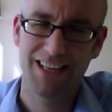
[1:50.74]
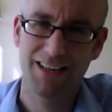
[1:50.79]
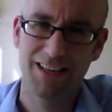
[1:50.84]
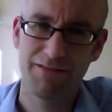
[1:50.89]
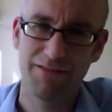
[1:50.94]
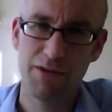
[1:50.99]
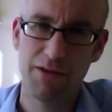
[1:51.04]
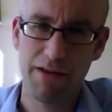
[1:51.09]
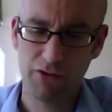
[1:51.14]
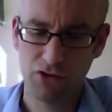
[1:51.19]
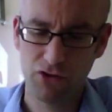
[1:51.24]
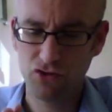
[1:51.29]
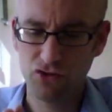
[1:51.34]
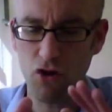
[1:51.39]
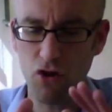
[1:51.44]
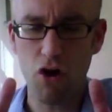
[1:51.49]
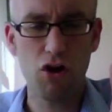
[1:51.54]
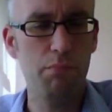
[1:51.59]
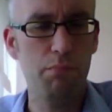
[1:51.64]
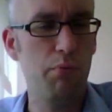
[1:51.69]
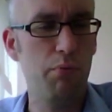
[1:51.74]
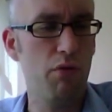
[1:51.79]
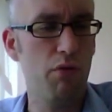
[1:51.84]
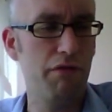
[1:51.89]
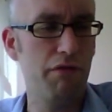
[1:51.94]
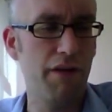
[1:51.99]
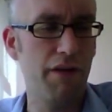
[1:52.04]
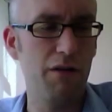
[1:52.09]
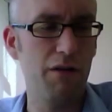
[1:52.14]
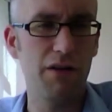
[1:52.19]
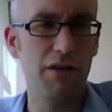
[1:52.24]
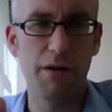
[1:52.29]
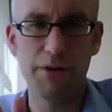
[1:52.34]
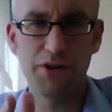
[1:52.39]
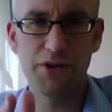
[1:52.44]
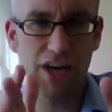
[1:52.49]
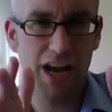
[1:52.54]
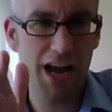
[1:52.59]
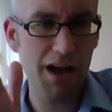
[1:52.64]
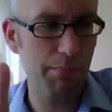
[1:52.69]
If you have a stock portfolio, a
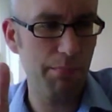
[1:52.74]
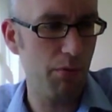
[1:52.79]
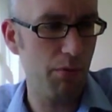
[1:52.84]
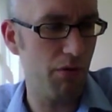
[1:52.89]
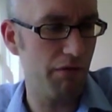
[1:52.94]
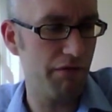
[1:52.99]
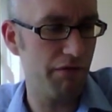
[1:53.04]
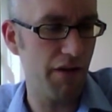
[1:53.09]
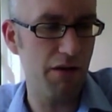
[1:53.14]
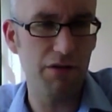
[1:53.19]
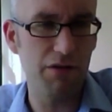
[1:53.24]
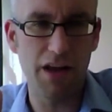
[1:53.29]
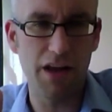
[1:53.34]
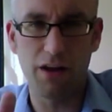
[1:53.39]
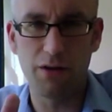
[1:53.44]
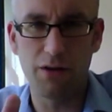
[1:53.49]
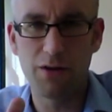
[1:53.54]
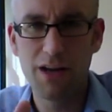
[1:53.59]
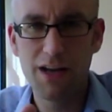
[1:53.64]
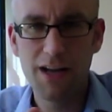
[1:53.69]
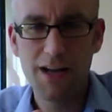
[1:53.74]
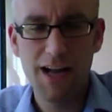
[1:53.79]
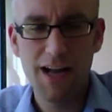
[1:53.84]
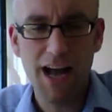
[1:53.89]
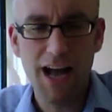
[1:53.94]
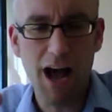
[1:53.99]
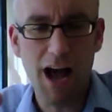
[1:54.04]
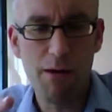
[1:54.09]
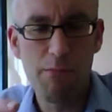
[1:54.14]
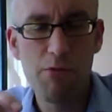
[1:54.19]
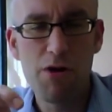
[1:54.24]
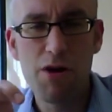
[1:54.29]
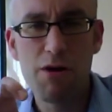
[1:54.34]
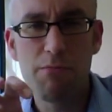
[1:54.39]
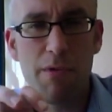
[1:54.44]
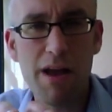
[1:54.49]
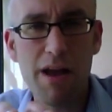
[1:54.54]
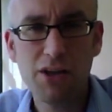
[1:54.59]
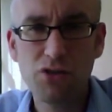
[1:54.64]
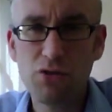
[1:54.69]
share portfolio,
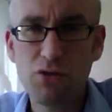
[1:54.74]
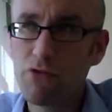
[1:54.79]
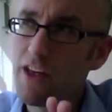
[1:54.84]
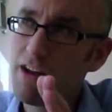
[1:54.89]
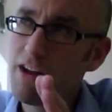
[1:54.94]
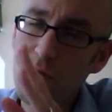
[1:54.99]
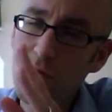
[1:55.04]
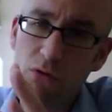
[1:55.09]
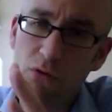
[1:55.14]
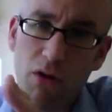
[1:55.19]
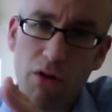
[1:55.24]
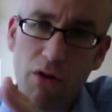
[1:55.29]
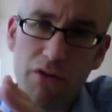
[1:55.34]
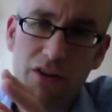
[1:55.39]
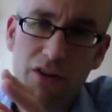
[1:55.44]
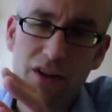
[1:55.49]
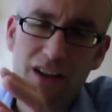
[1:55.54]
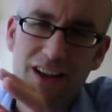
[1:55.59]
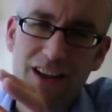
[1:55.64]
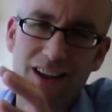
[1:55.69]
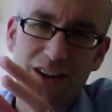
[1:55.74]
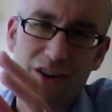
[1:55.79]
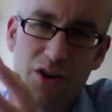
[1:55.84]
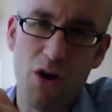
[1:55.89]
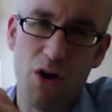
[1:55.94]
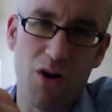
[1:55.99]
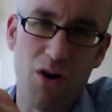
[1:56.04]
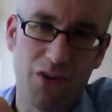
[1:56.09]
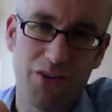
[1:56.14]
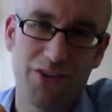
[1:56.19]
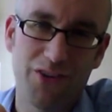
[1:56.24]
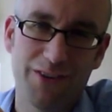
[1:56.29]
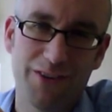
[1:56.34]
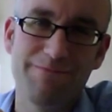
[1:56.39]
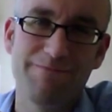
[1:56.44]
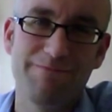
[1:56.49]
make sure they're all on God.